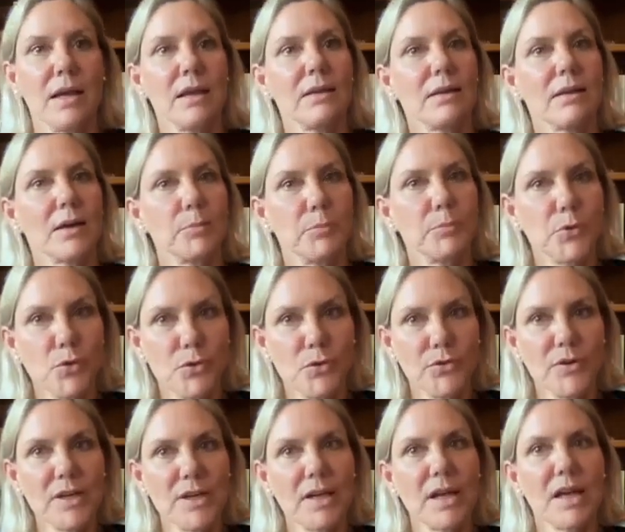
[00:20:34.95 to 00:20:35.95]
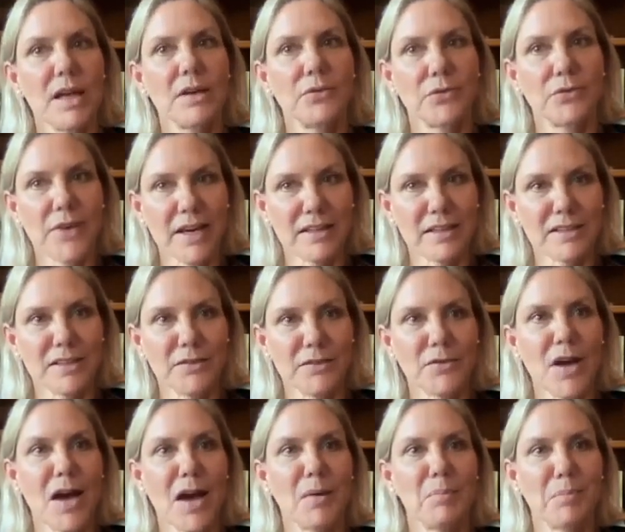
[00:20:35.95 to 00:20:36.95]
They are proven, effective,
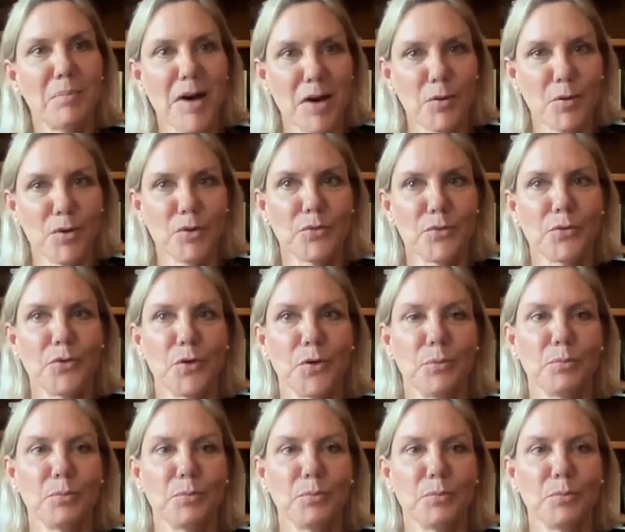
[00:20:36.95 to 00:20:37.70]
powerful